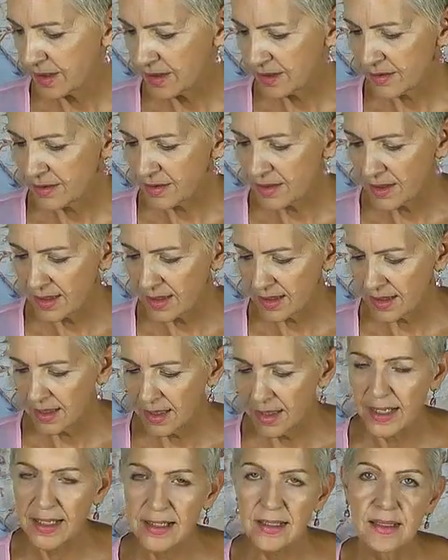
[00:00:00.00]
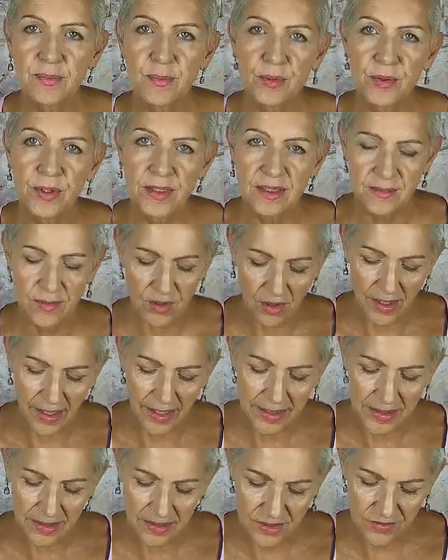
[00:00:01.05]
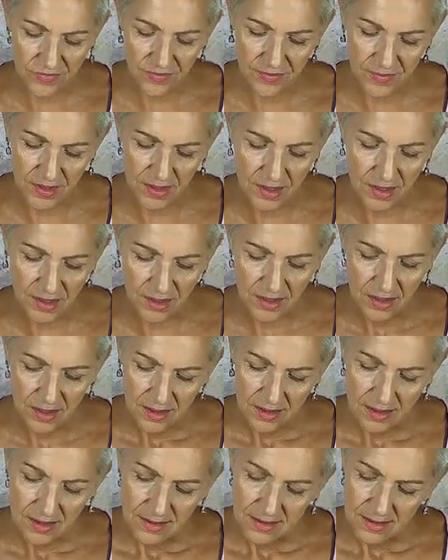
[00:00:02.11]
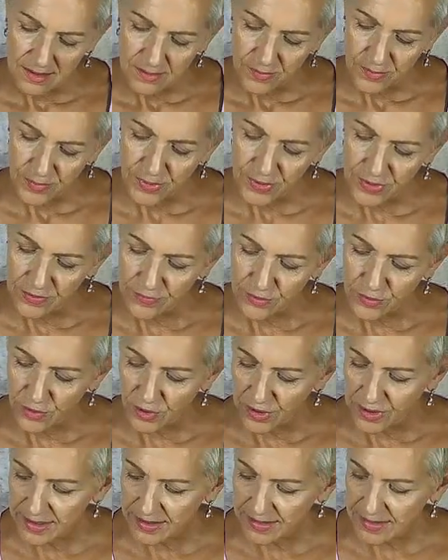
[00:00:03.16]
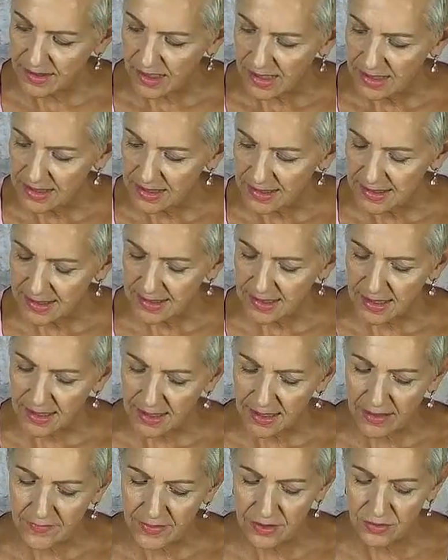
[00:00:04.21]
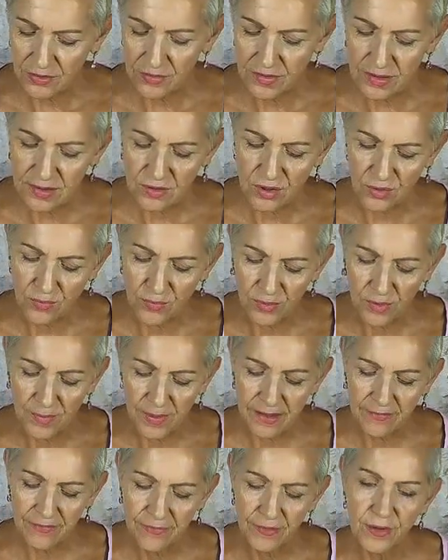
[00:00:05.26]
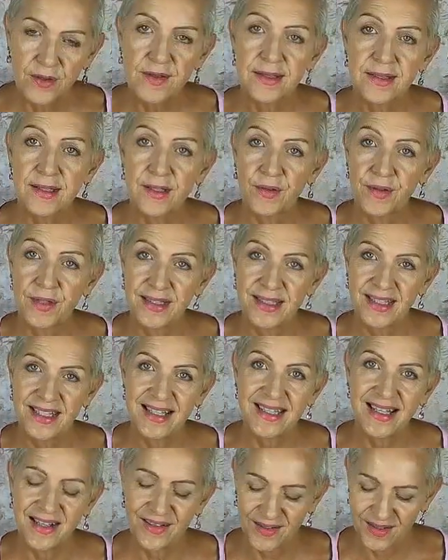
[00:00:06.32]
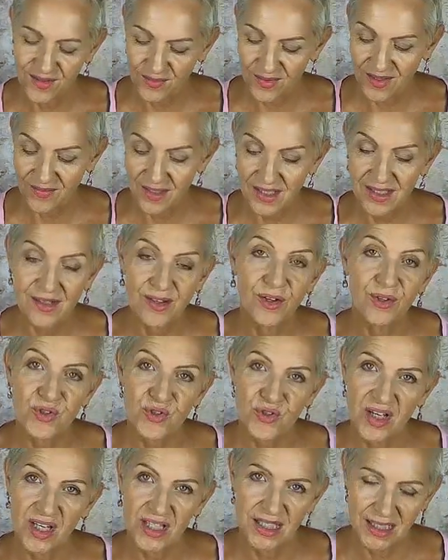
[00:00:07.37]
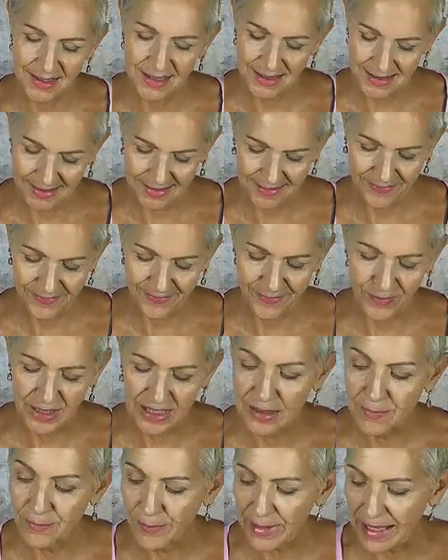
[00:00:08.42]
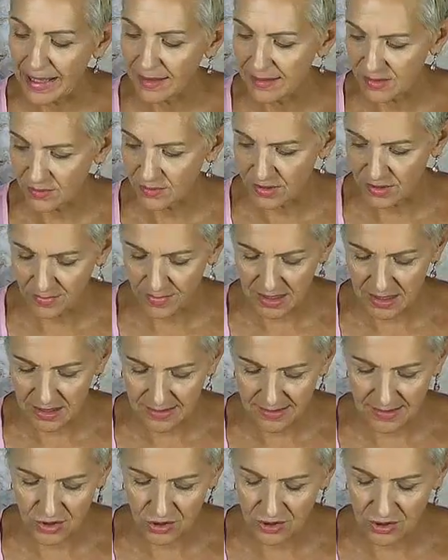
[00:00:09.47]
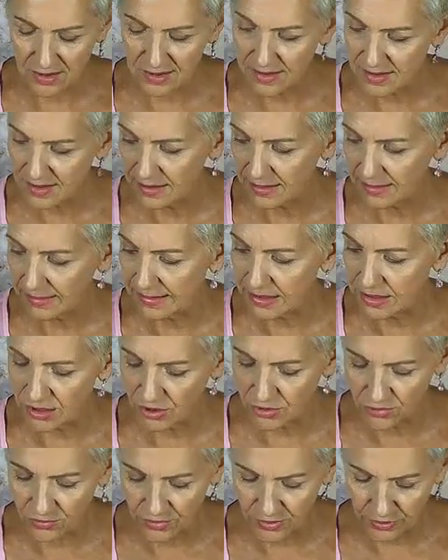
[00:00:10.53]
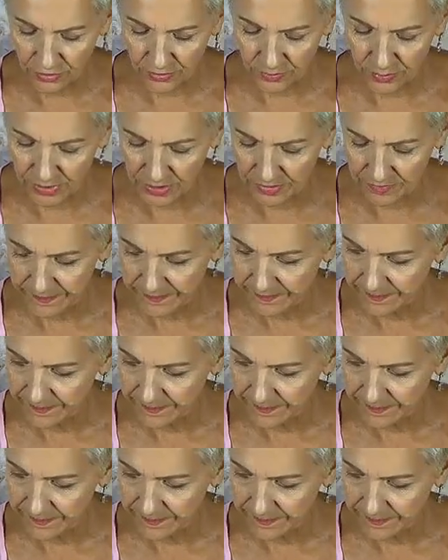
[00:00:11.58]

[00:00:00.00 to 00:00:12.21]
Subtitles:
All right, let's pull you some guidance from the beautiful goddess guidance deck. Having a look at this top row about focusing on the details of whatever this contract is. Being in balance when you make decisions, it's going to lead to cornucopia.